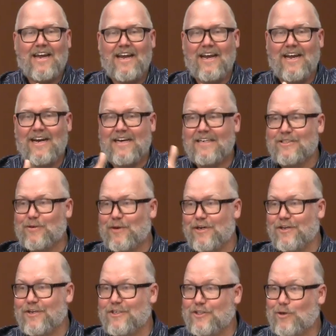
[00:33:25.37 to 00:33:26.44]
And
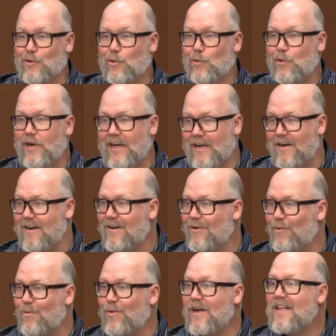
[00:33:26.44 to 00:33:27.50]
Israel is green.
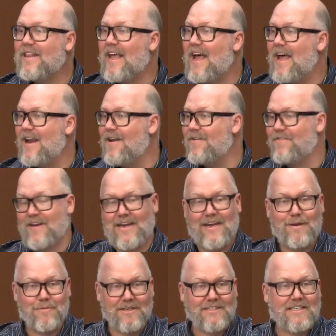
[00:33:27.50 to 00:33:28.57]
Read the end of
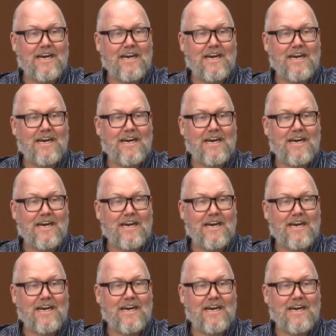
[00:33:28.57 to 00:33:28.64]
Amos.